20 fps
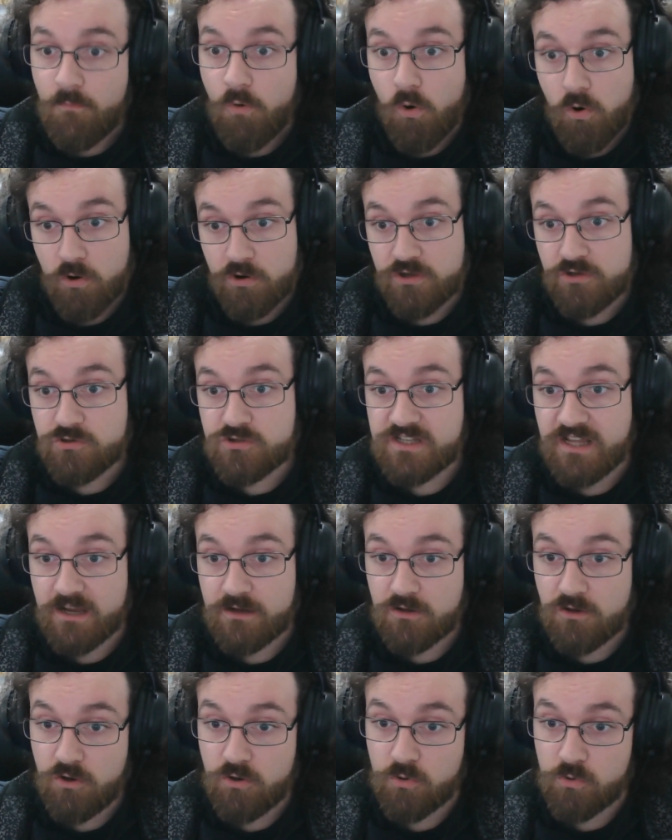or use
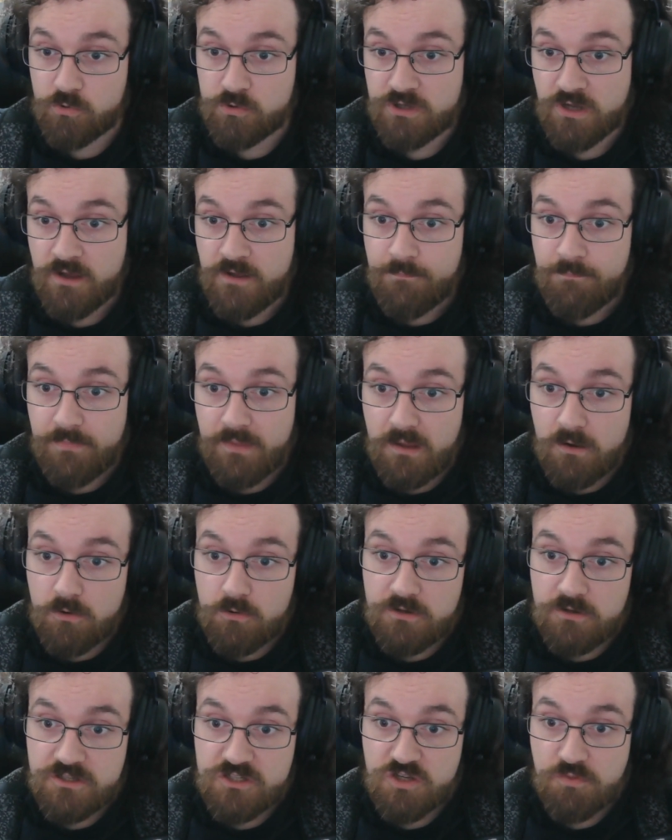that code, not
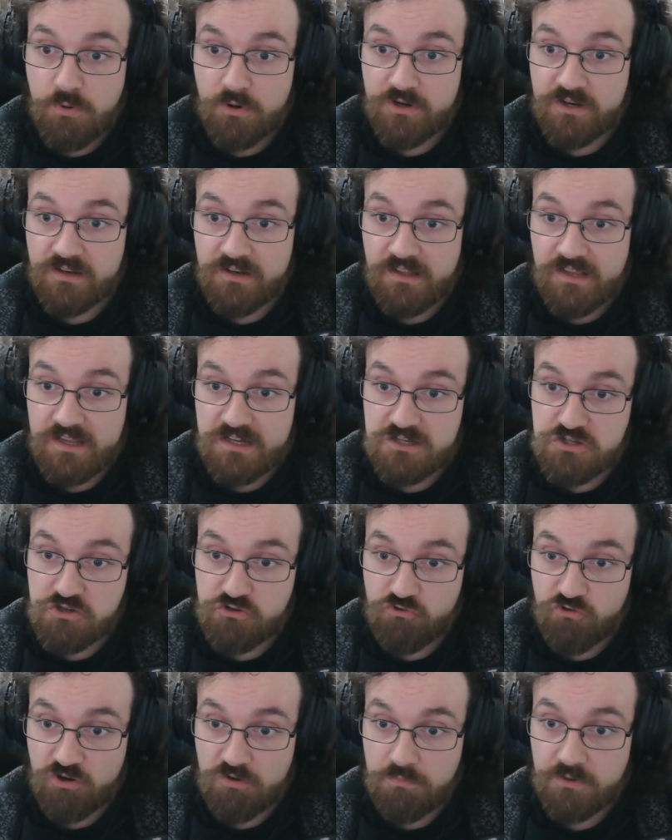only are you supporting the
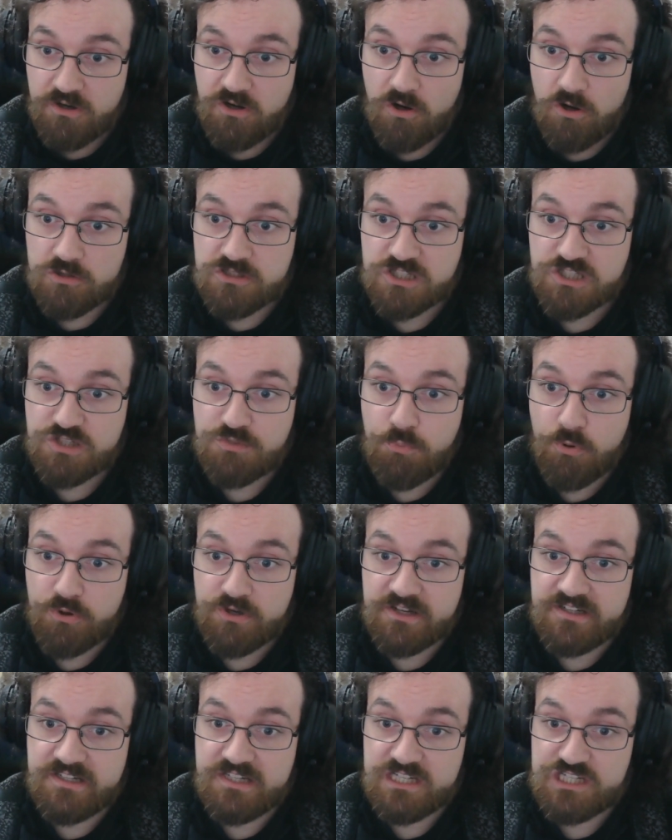industry, but you're also
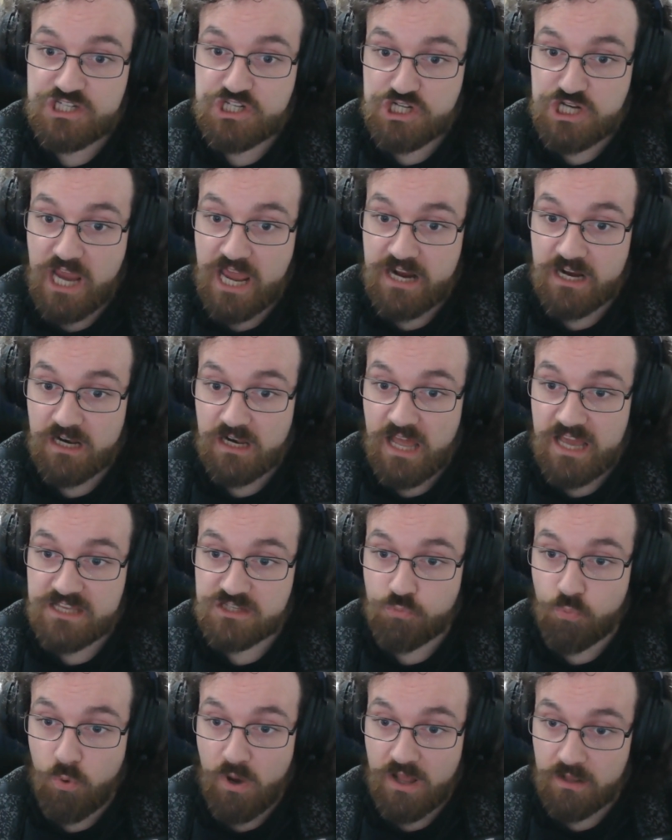supporting this channel
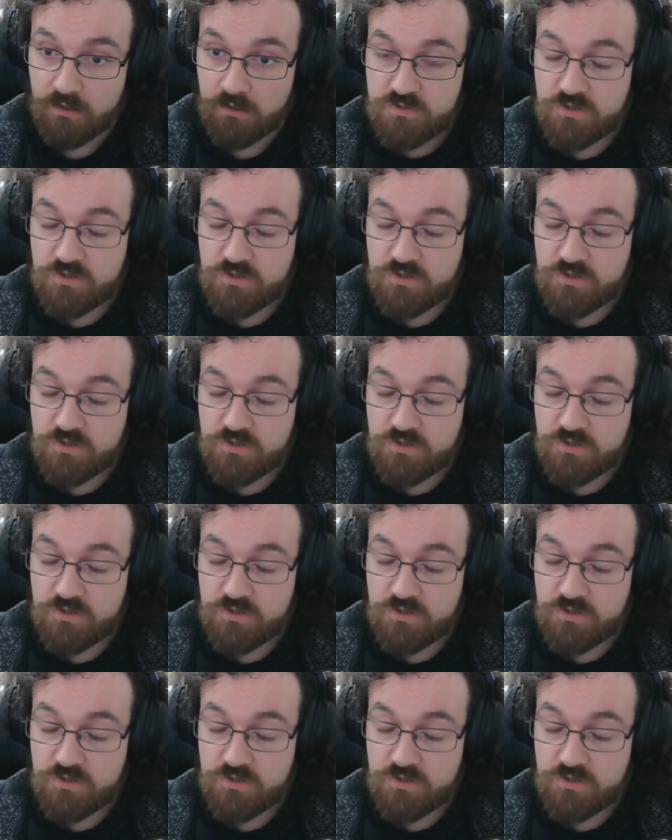as well.